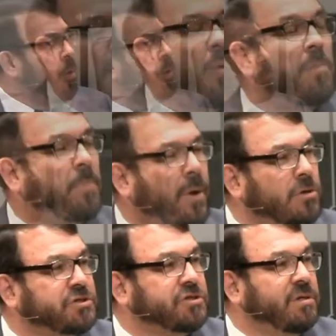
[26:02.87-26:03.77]
know a
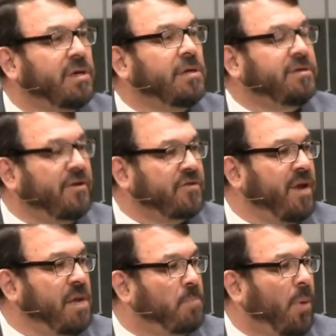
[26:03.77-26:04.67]
person
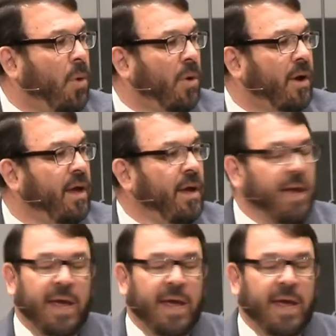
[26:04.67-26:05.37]
doesn't eat pork,